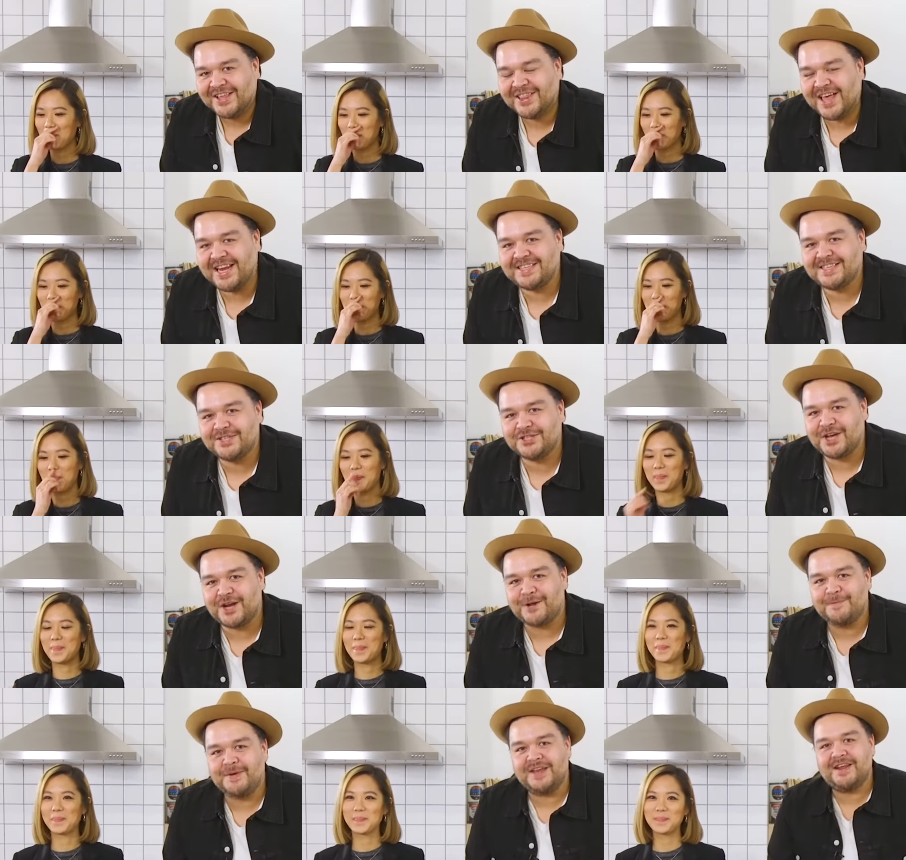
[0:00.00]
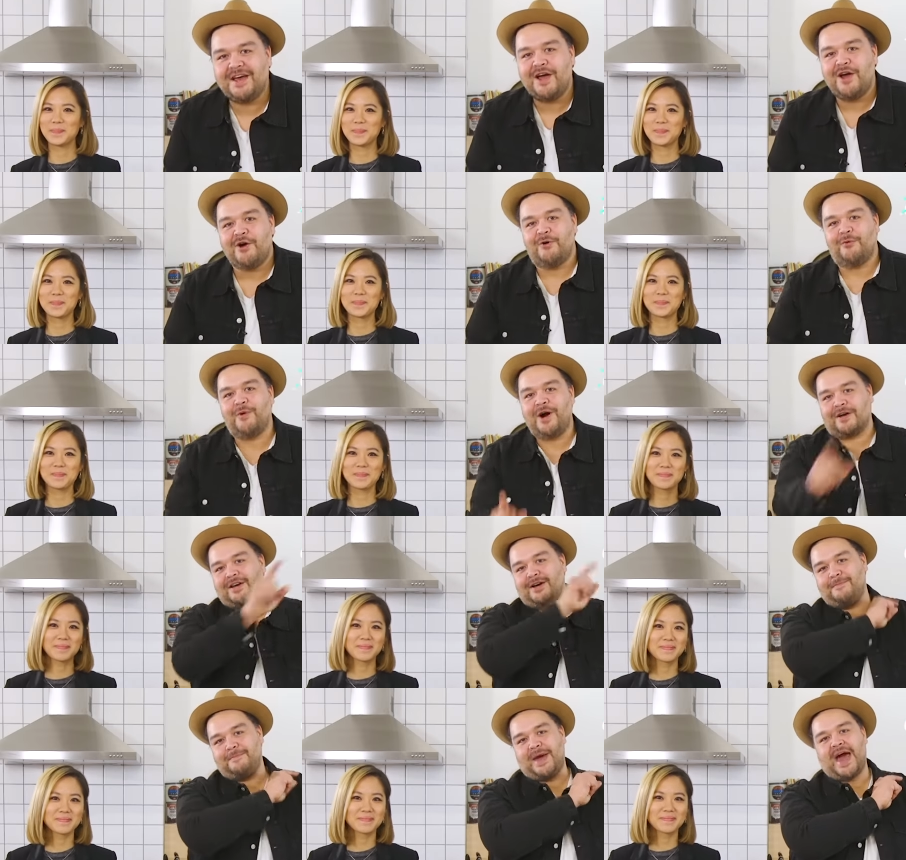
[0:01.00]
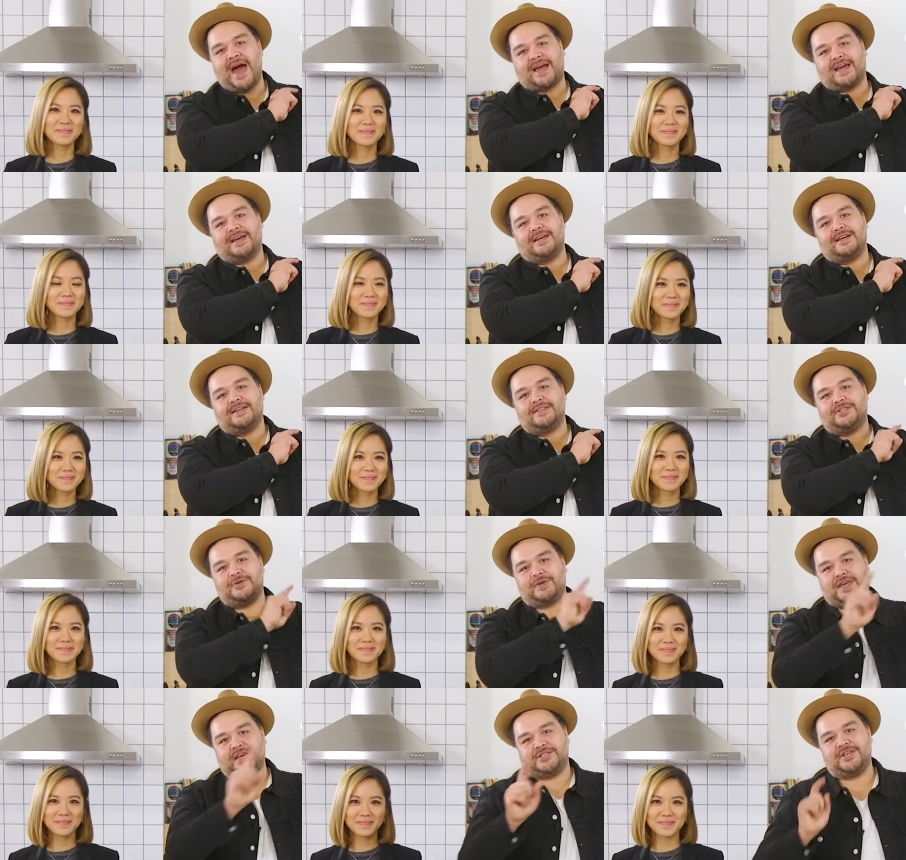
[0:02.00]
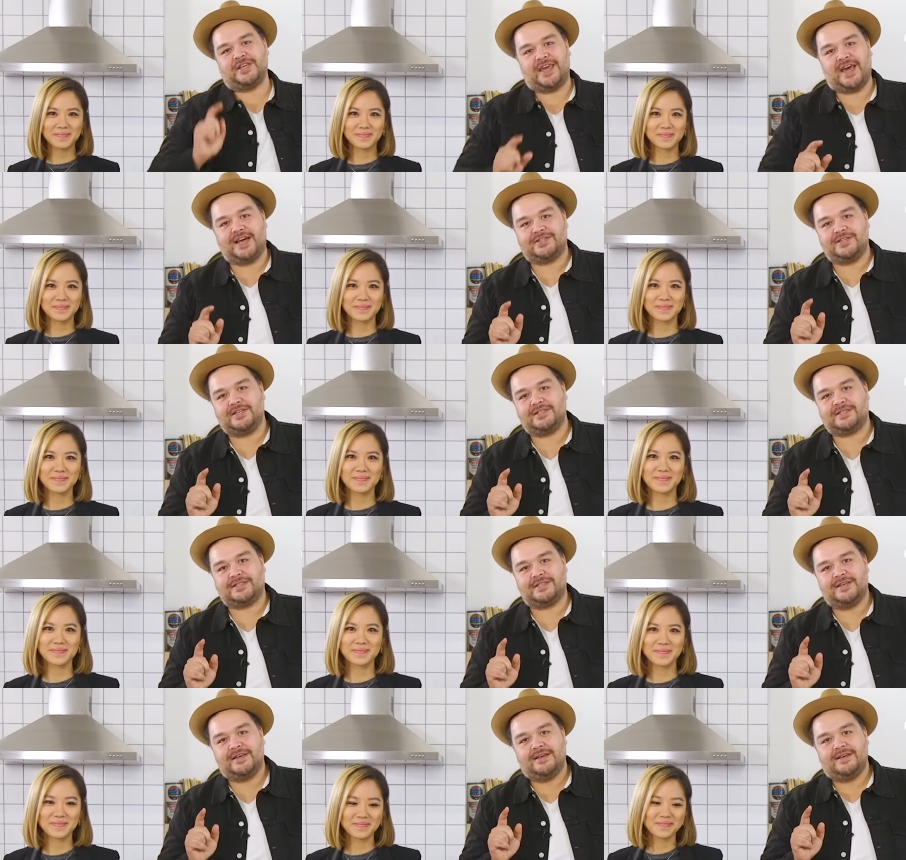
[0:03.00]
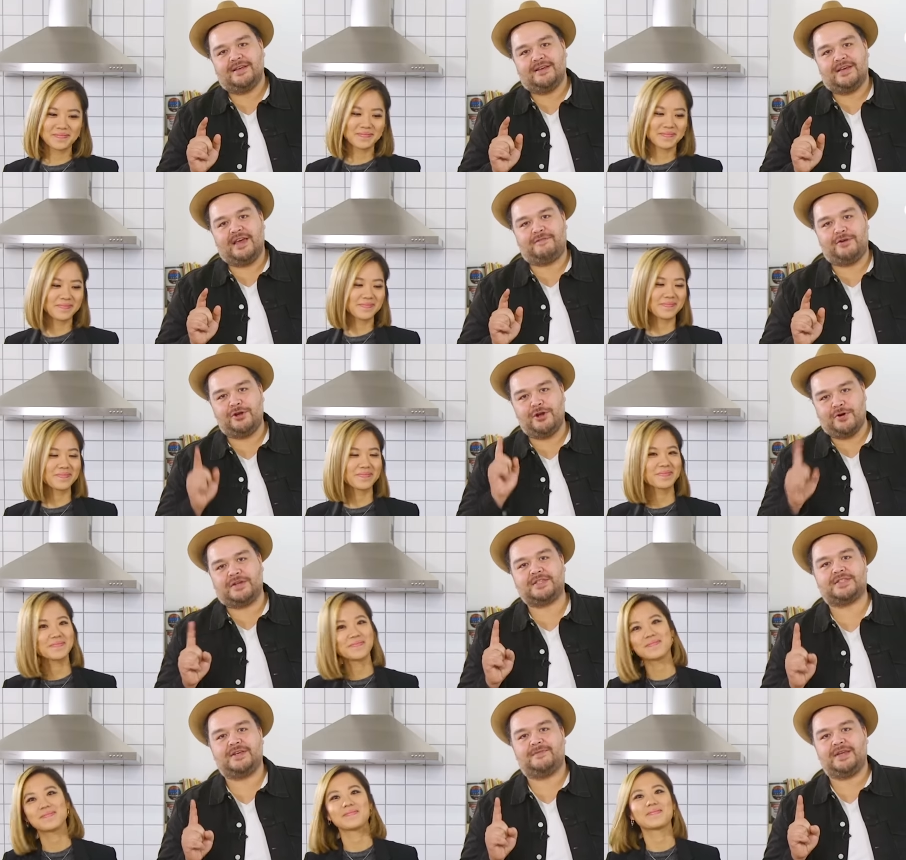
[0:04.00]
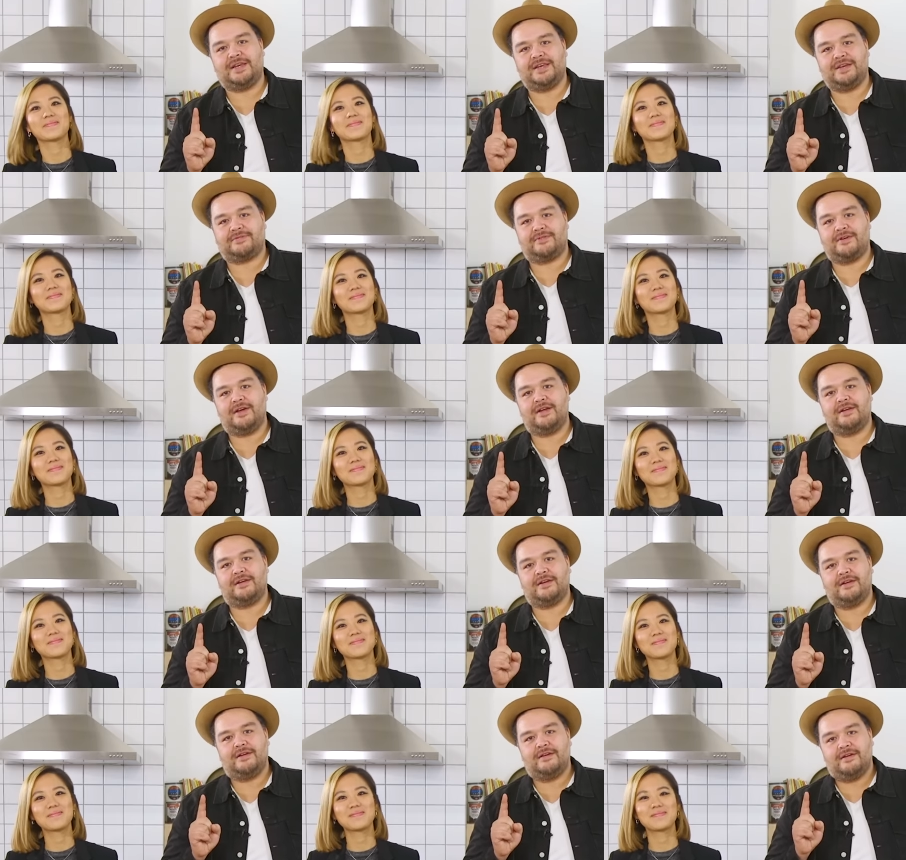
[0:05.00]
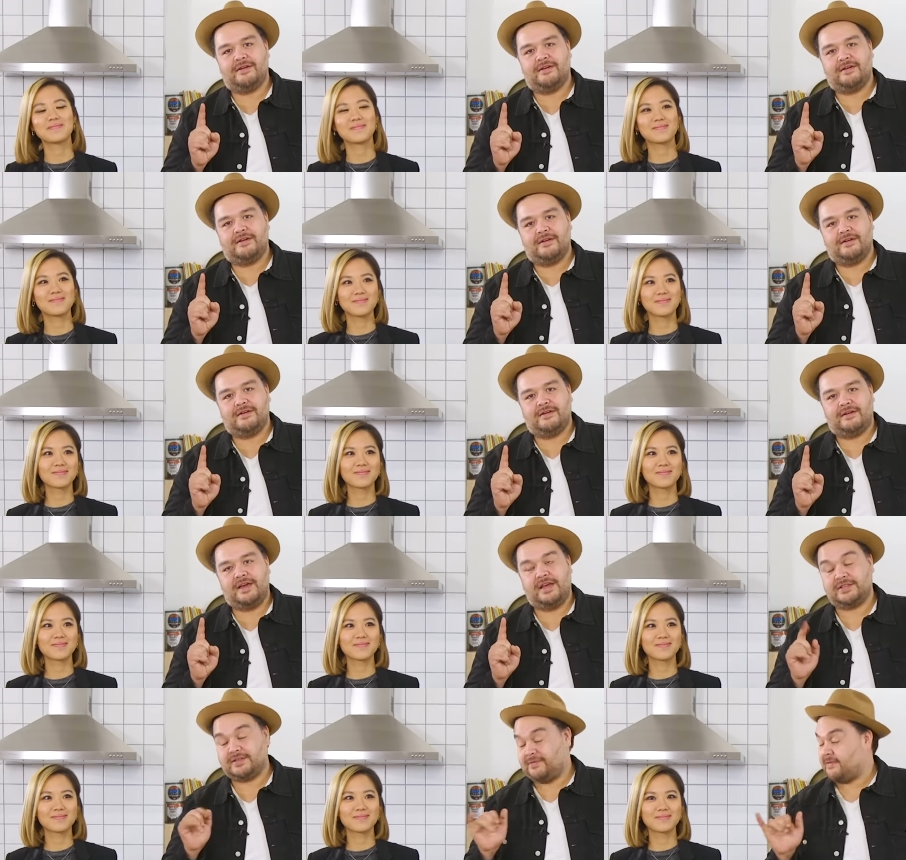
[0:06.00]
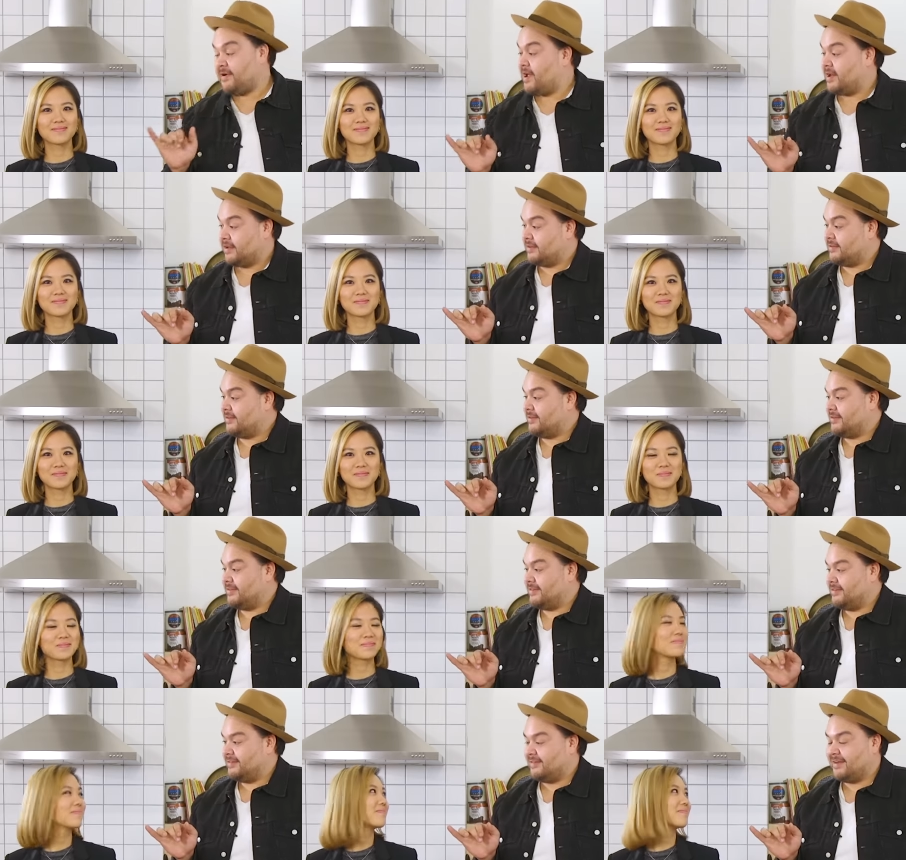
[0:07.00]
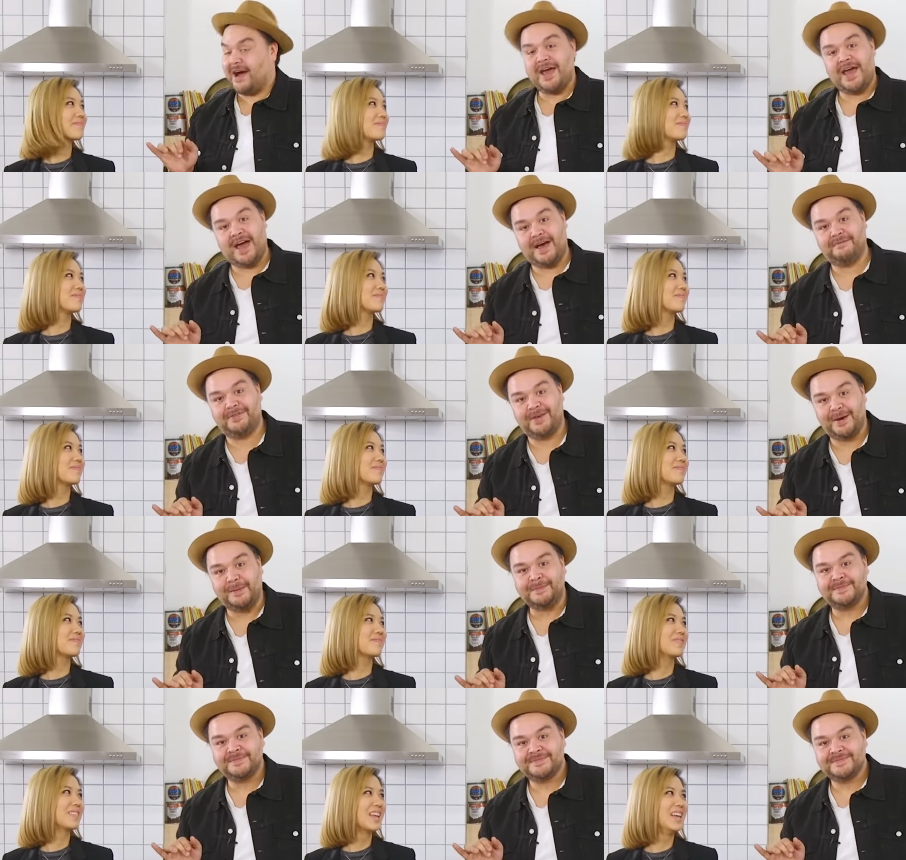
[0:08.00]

Speaker 1: Ladies and gentlemen, welcome back to Kitchen Gadgets. If you notice something different, it's a friend. I have them.